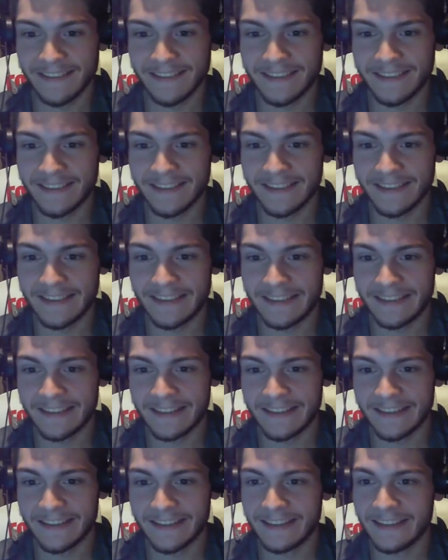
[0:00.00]

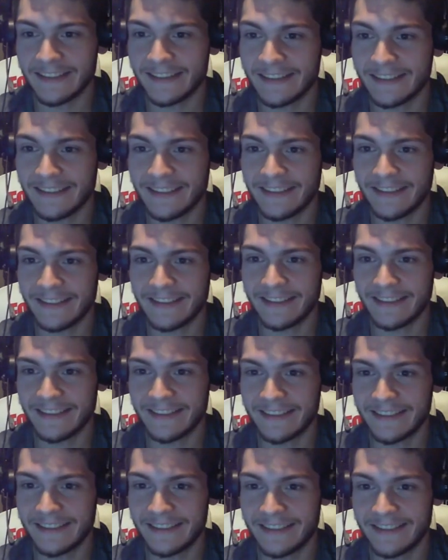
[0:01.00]

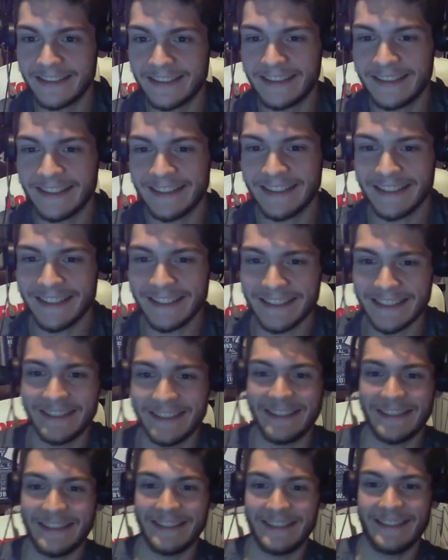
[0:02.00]

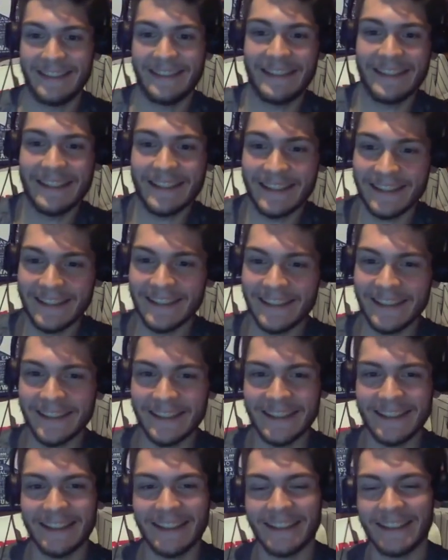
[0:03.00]

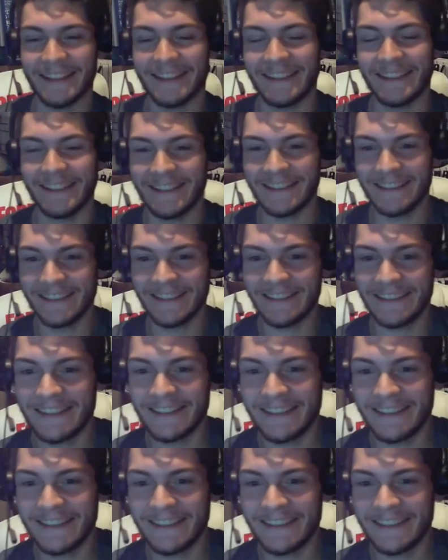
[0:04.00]
(not speaking)